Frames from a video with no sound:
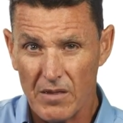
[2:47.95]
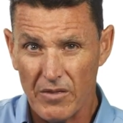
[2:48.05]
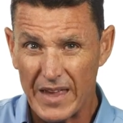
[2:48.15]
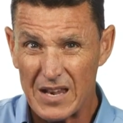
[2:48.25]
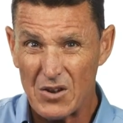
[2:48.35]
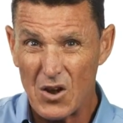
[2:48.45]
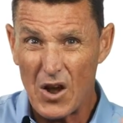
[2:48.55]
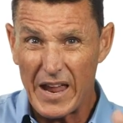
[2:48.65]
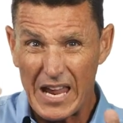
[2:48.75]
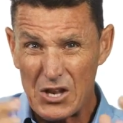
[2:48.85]
Then
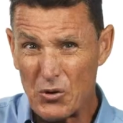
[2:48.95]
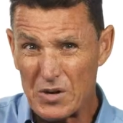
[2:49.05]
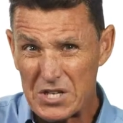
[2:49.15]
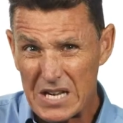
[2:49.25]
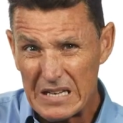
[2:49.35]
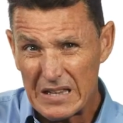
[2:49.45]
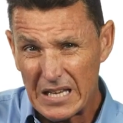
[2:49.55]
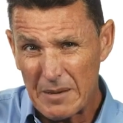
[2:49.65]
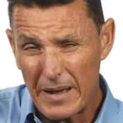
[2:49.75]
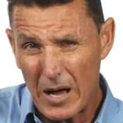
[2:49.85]
in your agenda,
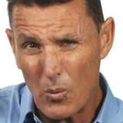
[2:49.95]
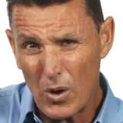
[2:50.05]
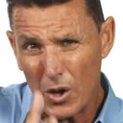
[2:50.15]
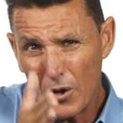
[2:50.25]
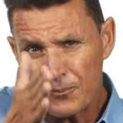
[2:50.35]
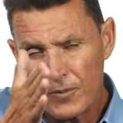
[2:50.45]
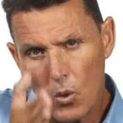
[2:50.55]
think about, well,